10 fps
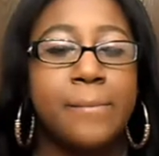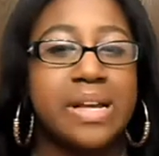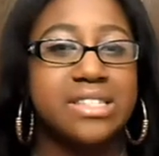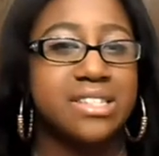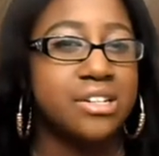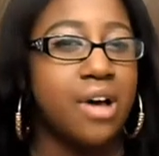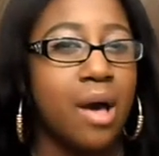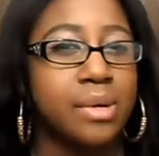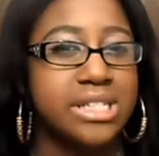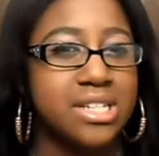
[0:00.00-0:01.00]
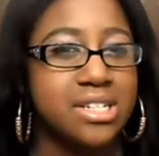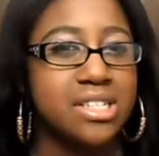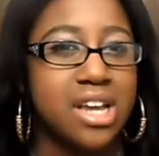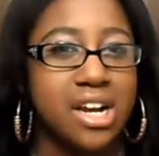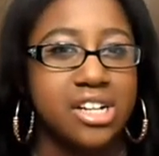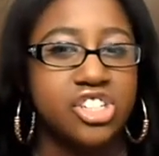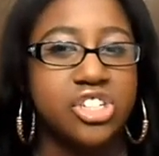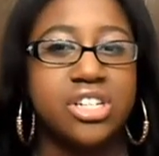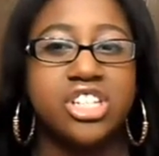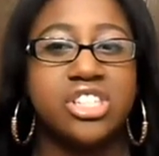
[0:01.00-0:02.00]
but still I wasn't discouraged.